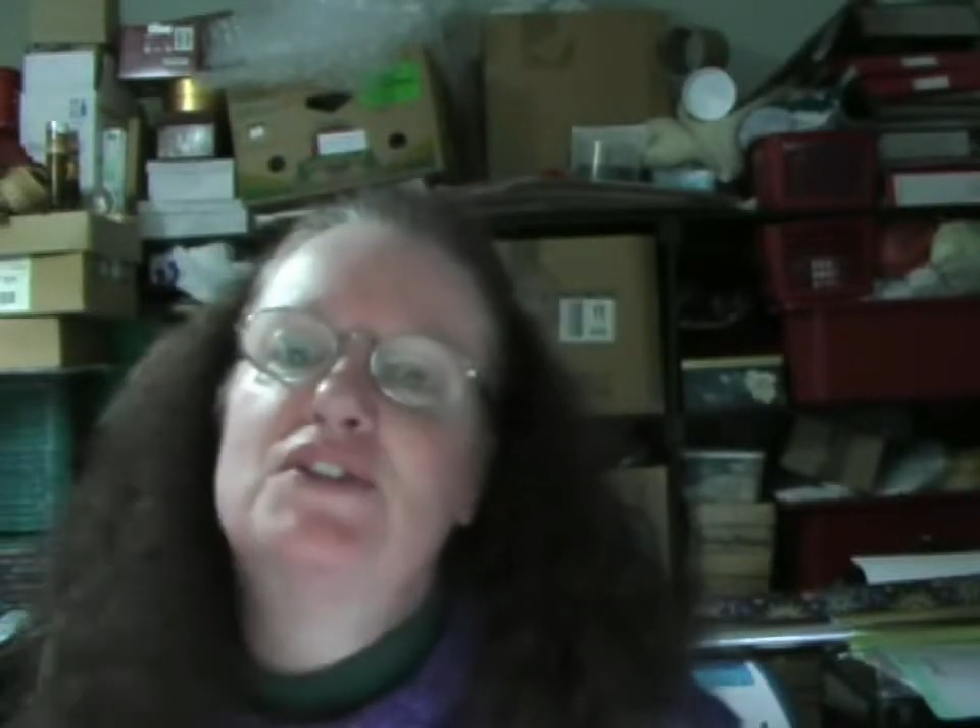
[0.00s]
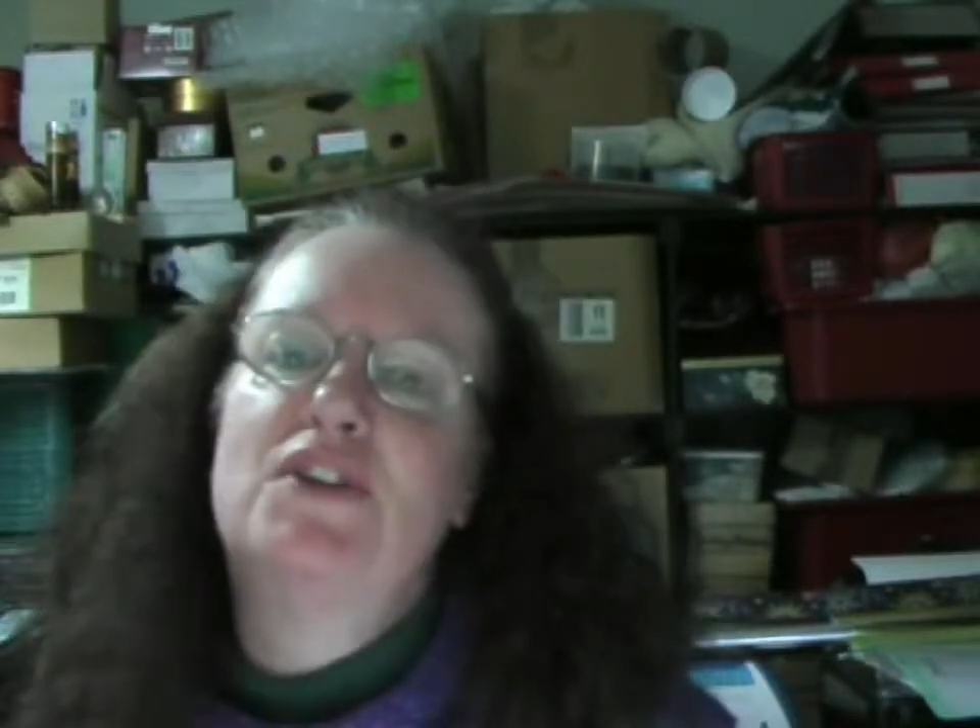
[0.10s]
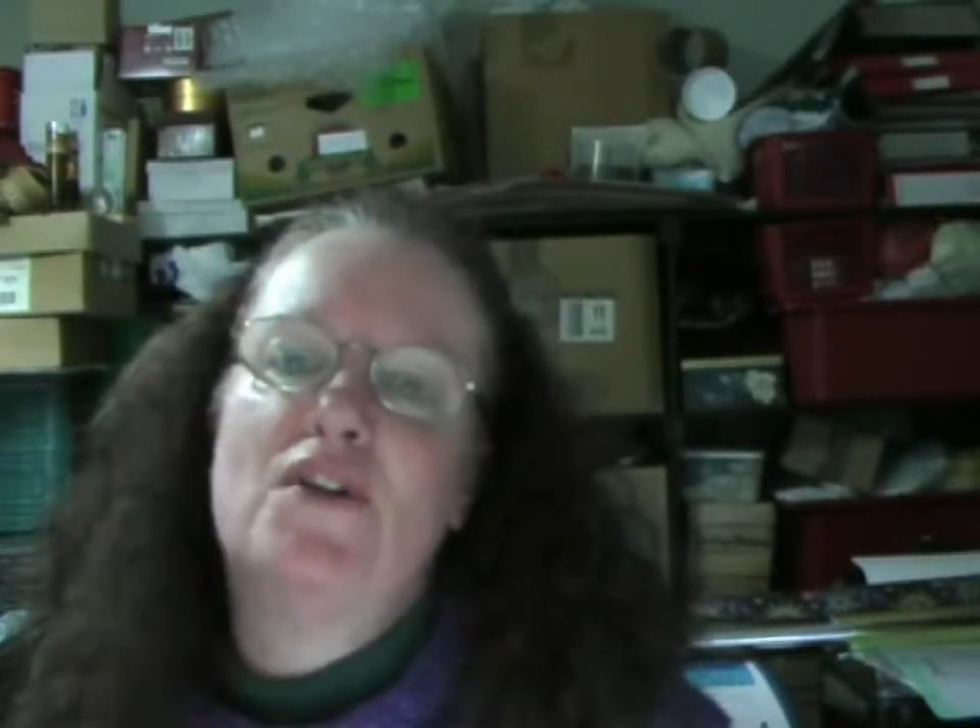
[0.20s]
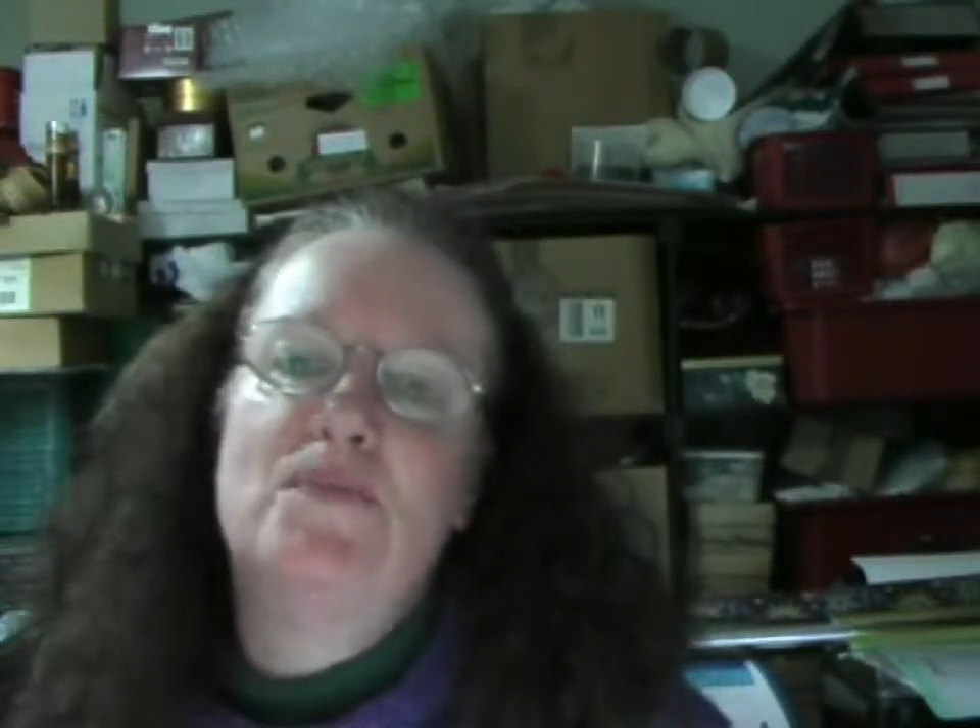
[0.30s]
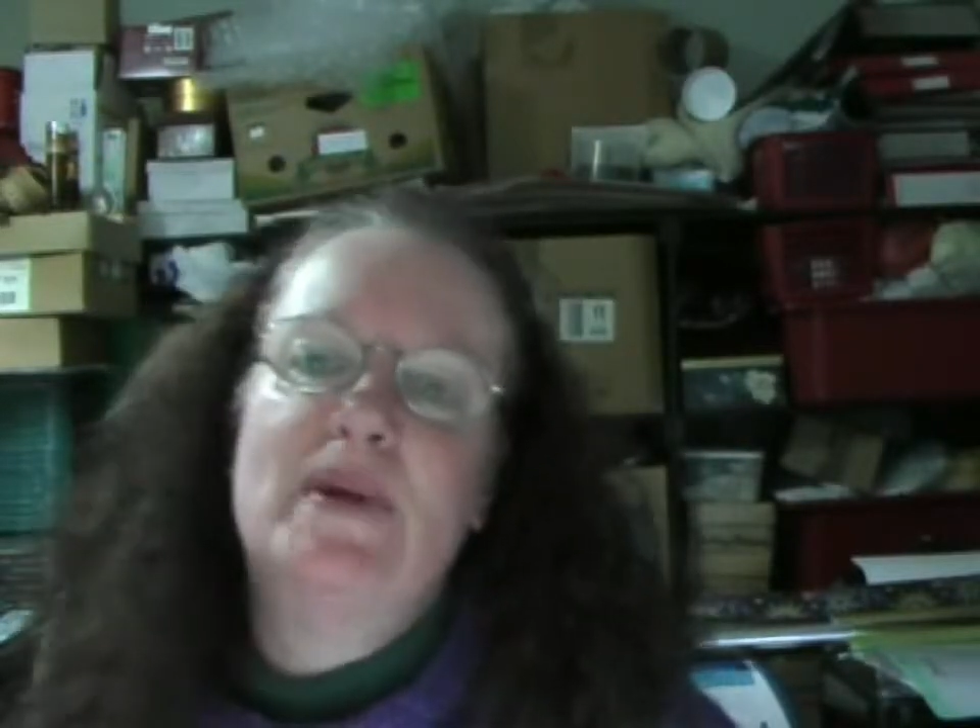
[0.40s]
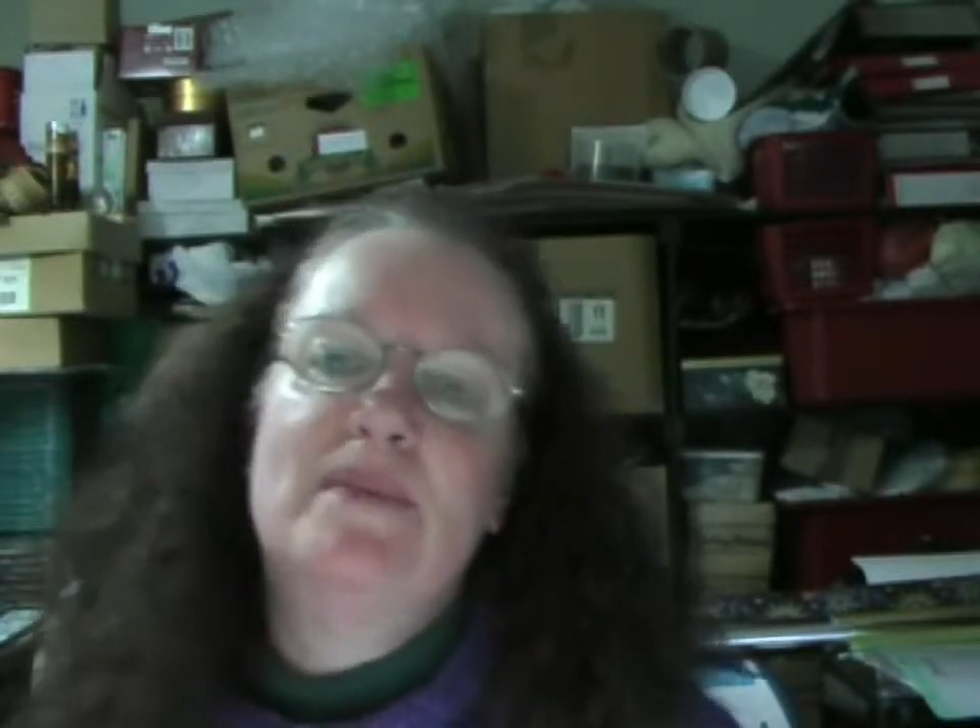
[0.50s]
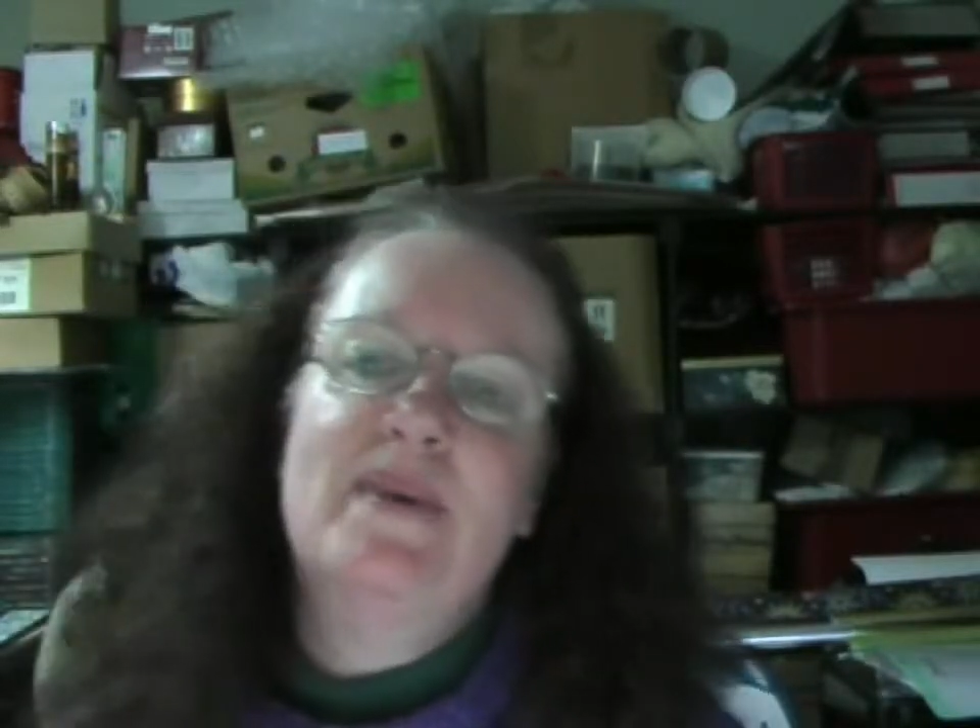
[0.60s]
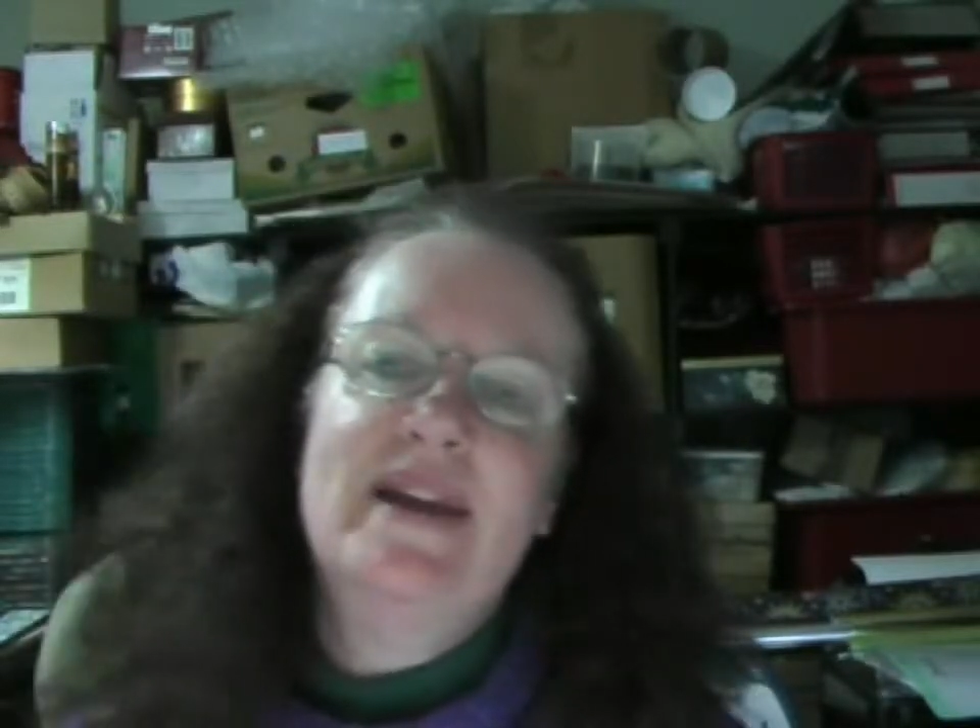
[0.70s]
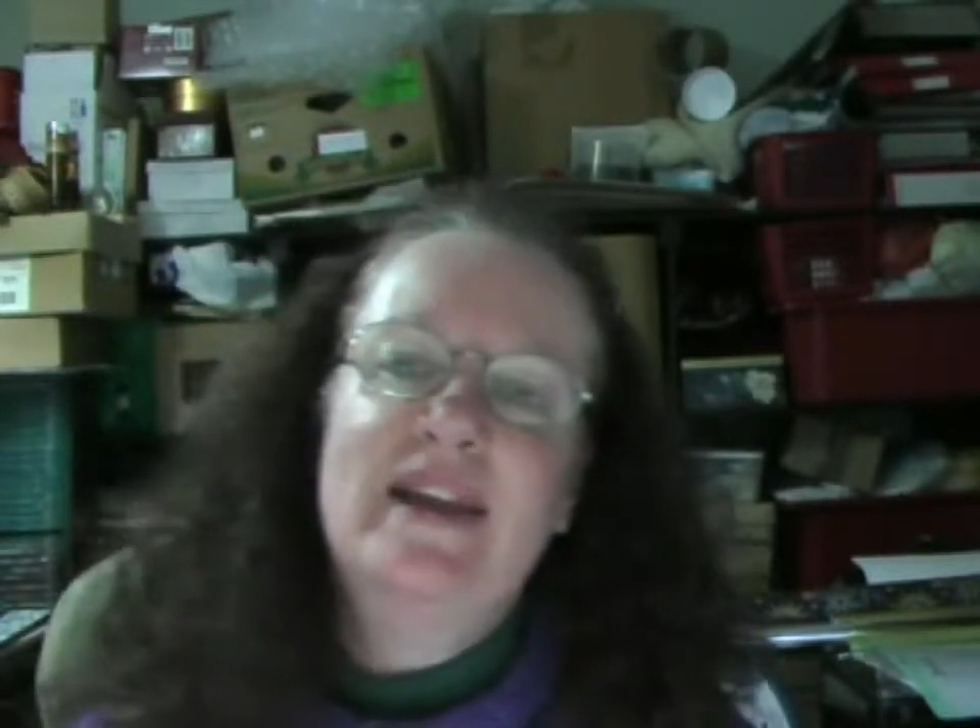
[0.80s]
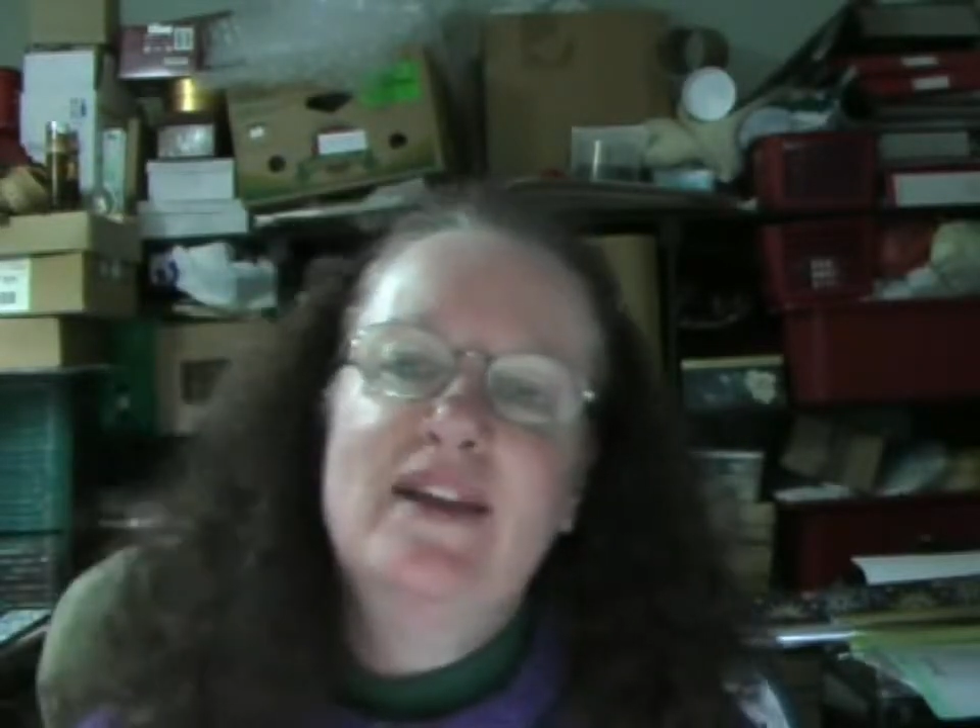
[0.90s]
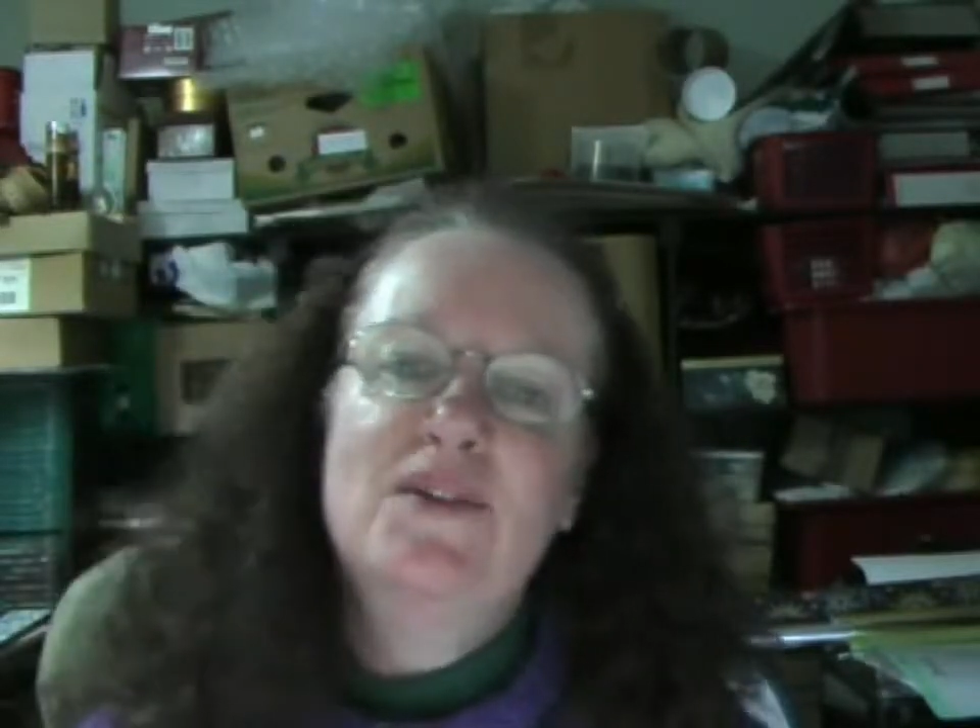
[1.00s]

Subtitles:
that I've been making.